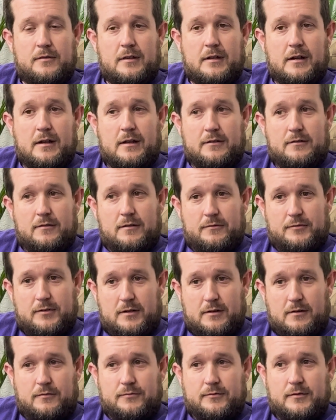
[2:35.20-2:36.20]
that I
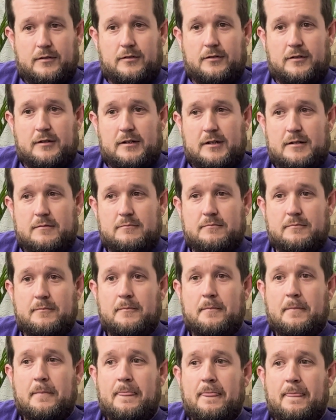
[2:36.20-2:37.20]
drifted off to sleep,
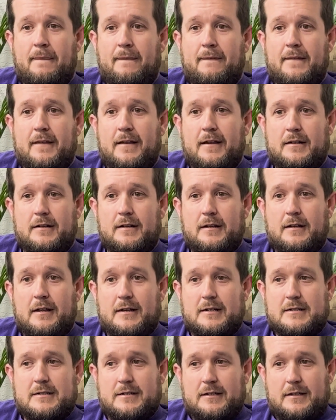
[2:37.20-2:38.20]
and the
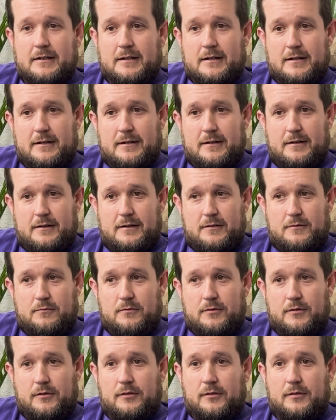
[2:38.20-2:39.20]
next thing I did
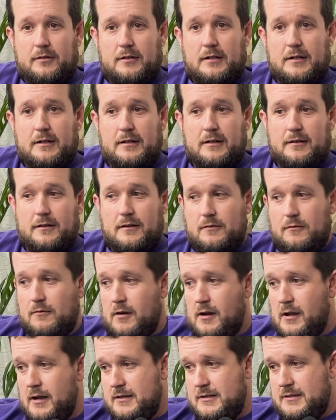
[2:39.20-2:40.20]
was hit the
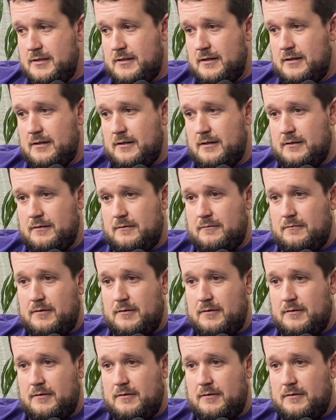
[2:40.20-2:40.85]
right side